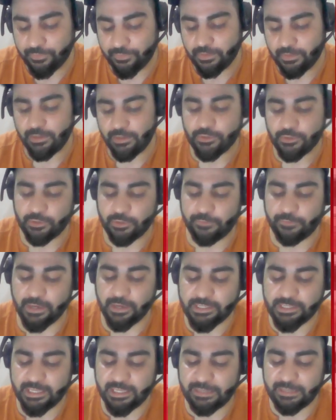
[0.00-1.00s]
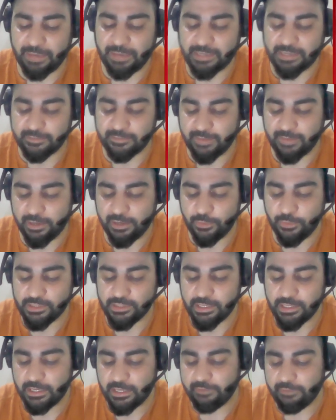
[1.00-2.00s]
So the first thing in the maximum value is
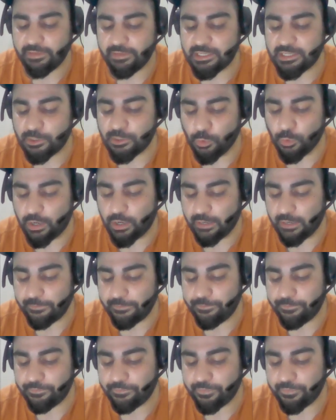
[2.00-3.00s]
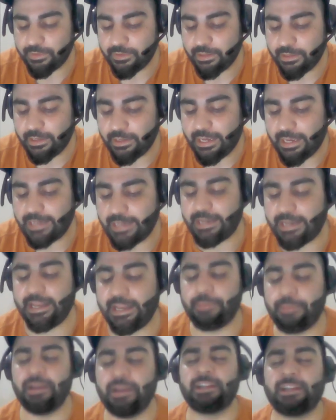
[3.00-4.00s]
which is local in
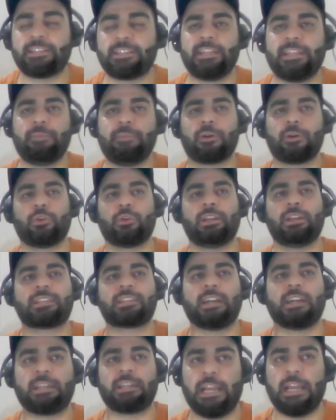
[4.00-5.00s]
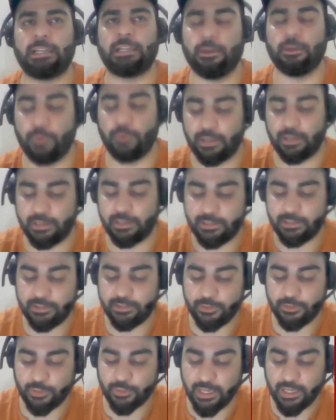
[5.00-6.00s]
its neighborhood in a certain interval.
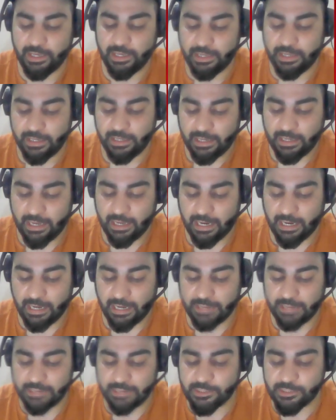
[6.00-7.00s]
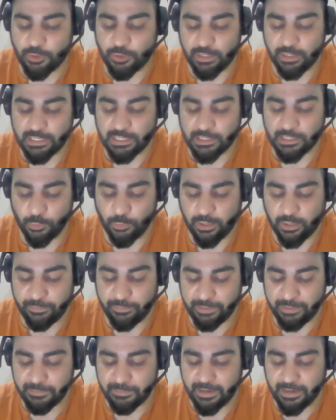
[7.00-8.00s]
Okay, and this is called as local
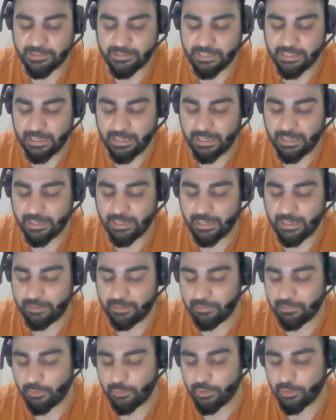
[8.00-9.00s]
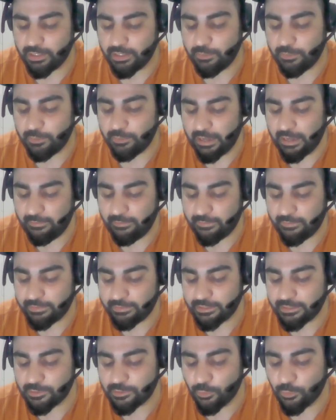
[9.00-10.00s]
minimum, and accordingly we have
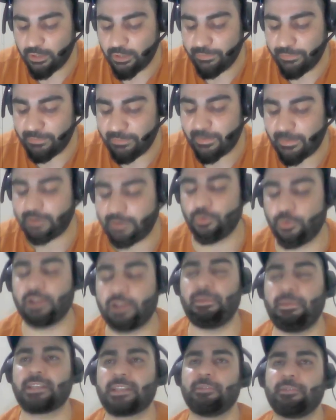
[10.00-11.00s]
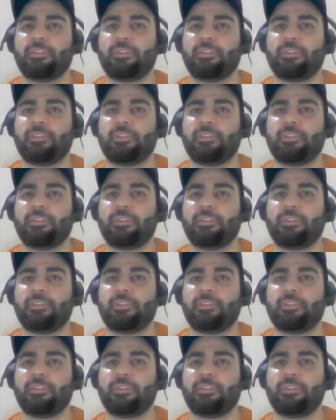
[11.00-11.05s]
this local minimum and local maximum.